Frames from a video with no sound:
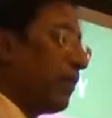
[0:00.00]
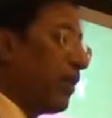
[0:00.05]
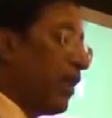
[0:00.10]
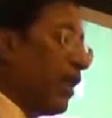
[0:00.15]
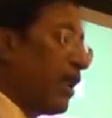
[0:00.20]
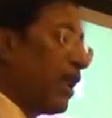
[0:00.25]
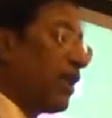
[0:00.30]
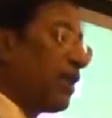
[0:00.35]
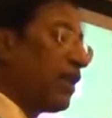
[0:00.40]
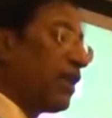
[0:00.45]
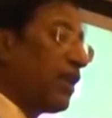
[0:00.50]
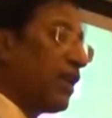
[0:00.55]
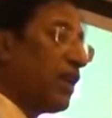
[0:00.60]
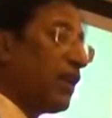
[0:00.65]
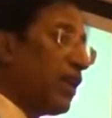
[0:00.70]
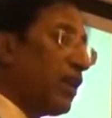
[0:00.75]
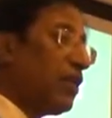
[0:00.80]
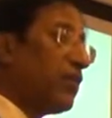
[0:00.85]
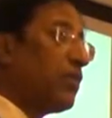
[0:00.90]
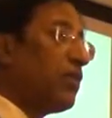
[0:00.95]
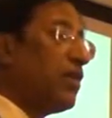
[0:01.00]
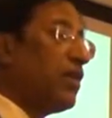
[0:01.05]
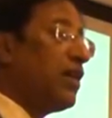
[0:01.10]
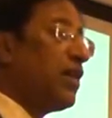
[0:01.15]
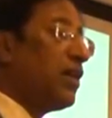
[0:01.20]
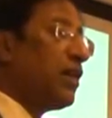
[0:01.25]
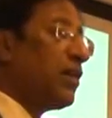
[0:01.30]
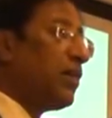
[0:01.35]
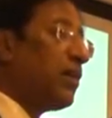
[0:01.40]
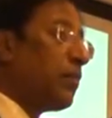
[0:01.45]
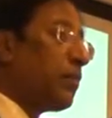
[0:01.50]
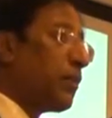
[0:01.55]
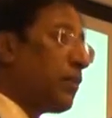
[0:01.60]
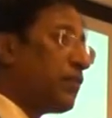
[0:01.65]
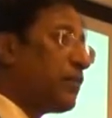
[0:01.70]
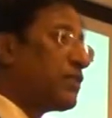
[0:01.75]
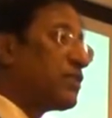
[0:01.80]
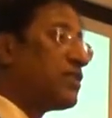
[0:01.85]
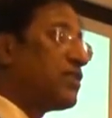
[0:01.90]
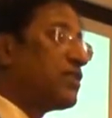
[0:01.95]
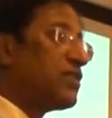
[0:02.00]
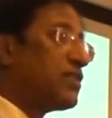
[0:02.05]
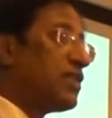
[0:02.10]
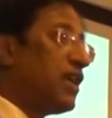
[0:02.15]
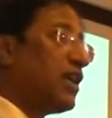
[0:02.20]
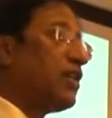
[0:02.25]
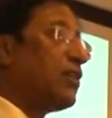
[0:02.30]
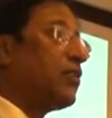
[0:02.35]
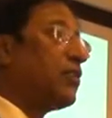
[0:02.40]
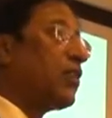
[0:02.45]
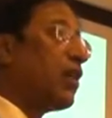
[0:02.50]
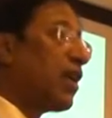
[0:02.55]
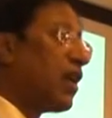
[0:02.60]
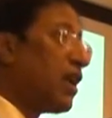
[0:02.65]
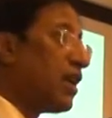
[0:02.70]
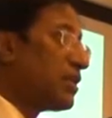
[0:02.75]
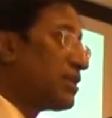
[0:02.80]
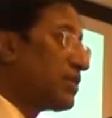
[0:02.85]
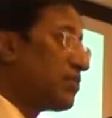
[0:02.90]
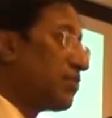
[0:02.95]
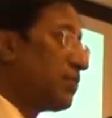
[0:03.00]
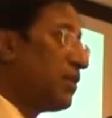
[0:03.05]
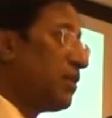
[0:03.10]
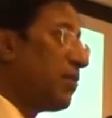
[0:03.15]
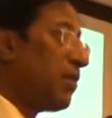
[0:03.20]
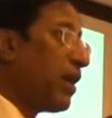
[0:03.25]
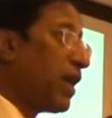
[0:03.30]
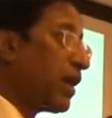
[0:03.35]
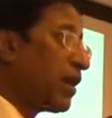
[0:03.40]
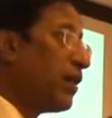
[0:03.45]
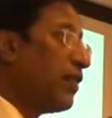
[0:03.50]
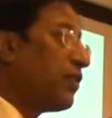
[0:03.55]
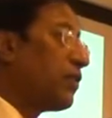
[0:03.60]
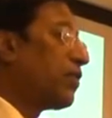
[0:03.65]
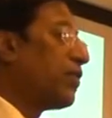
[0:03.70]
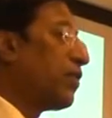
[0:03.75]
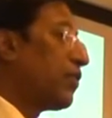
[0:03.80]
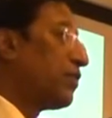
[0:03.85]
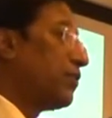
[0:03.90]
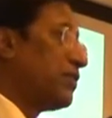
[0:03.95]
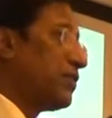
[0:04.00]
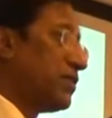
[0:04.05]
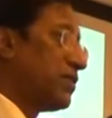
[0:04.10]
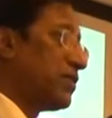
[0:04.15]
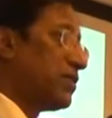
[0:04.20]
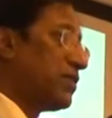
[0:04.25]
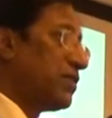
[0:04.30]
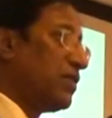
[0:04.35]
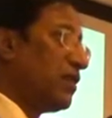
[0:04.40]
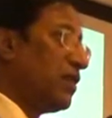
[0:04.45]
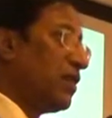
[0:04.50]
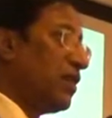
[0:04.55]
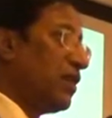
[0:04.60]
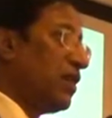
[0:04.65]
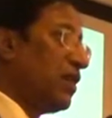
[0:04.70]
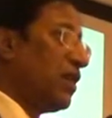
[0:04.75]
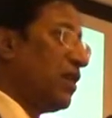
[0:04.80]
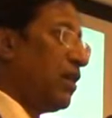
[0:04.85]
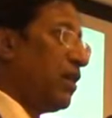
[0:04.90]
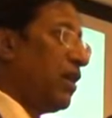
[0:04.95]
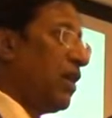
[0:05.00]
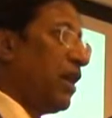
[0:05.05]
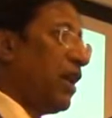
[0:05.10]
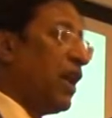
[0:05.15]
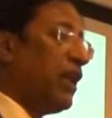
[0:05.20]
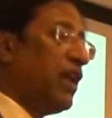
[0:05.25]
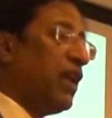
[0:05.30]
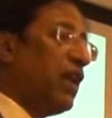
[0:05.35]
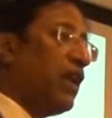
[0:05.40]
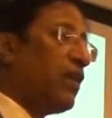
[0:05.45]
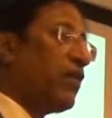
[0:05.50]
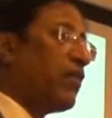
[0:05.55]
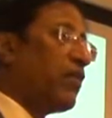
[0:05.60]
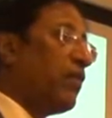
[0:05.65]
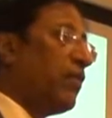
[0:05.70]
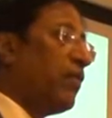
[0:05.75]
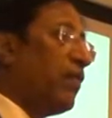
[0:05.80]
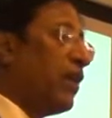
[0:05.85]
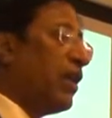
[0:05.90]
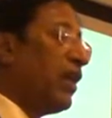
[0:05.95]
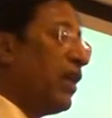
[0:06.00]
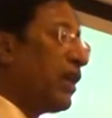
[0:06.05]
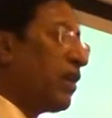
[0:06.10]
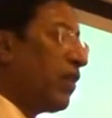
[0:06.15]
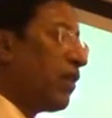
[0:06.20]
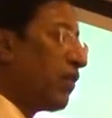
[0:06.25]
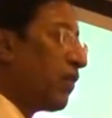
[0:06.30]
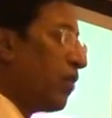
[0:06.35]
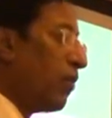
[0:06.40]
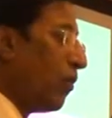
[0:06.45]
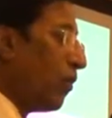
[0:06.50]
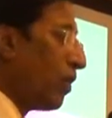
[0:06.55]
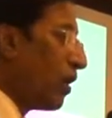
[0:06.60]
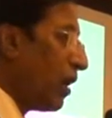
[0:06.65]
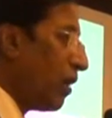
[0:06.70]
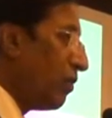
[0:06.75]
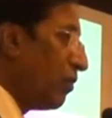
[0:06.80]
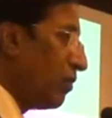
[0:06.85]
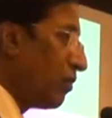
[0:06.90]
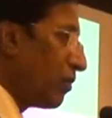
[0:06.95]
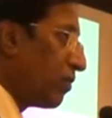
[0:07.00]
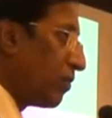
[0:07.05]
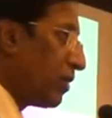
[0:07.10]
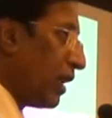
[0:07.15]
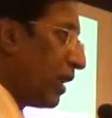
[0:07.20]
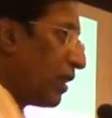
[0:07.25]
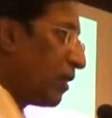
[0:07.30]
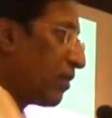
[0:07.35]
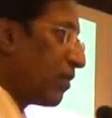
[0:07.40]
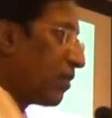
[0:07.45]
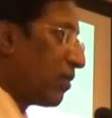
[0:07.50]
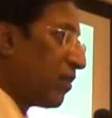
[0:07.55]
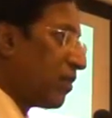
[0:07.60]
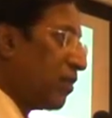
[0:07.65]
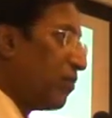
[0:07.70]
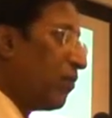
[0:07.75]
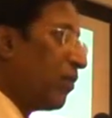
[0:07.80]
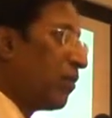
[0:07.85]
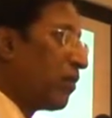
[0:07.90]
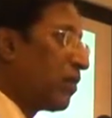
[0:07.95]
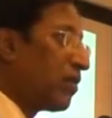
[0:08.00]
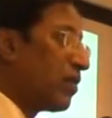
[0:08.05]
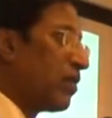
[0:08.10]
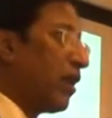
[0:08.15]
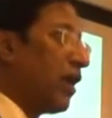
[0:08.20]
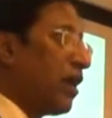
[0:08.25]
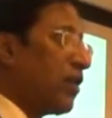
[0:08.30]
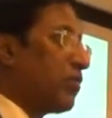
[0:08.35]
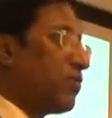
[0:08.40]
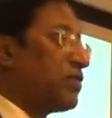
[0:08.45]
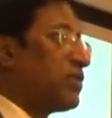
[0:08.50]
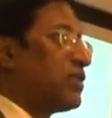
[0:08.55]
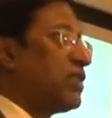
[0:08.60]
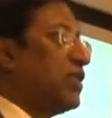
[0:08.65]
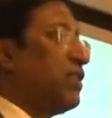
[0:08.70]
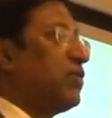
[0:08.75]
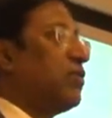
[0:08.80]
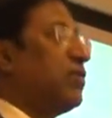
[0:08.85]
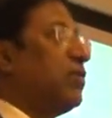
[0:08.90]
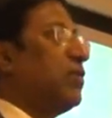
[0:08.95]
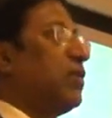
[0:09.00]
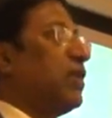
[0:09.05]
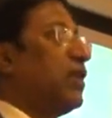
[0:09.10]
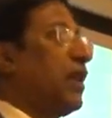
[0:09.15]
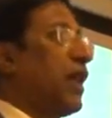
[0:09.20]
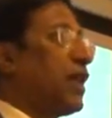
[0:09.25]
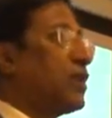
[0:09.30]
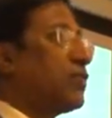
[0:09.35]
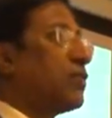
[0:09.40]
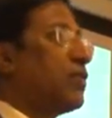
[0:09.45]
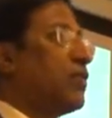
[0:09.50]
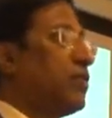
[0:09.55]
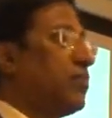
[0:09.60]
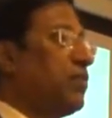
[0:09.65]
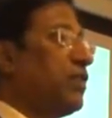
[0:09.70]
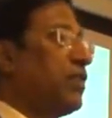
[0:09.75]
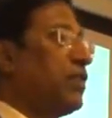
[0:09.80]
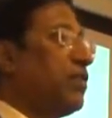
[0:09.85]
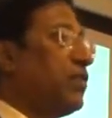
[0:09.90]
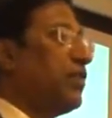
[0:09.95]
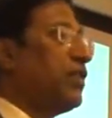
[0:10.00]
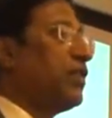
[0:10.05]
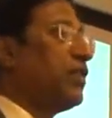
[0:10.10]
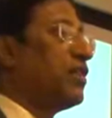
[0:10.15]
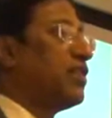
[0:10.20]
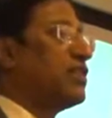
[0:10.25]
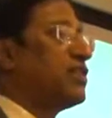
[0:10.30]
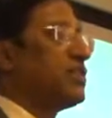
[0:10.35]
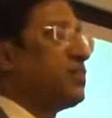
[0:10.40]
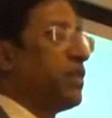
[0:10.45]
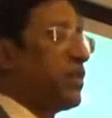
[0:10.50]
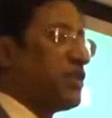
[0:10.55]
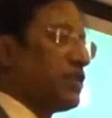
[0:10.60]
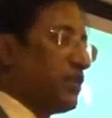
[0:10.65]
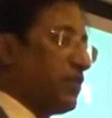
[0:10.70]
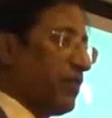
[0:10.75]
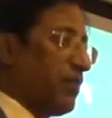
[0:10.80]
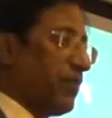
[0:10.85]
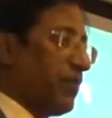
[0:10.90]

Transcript: And I can tell you, the profession is yet to grasp the magnitude of this. And it will go down to that remote ROC who will actually be doing the inspection.